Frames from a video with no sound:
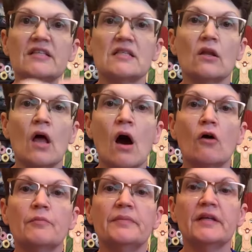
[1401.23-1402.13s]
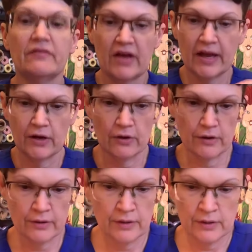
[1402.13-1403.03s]
this long bit of
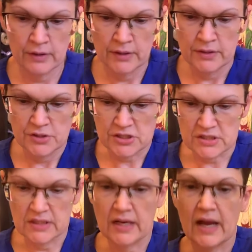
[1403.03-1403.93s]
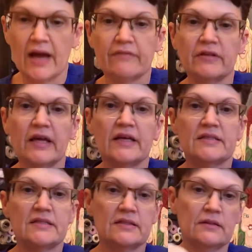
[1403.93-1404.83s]
hair. She's going to have
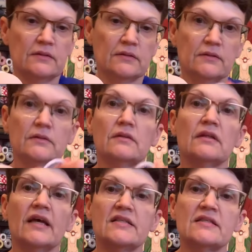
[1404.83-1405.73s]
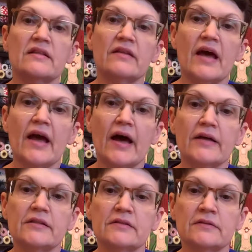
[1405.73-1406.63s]
less than
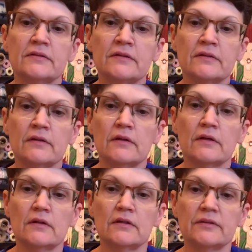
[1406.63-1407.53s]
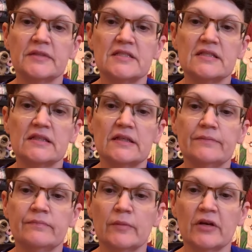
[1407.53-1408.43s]
that. Let me
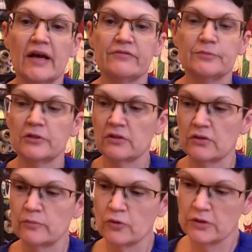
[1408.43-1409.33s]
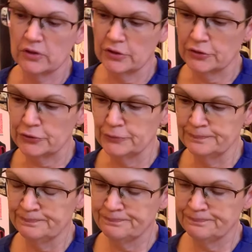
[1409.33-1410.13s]
see. I'm going to have to put a little more glue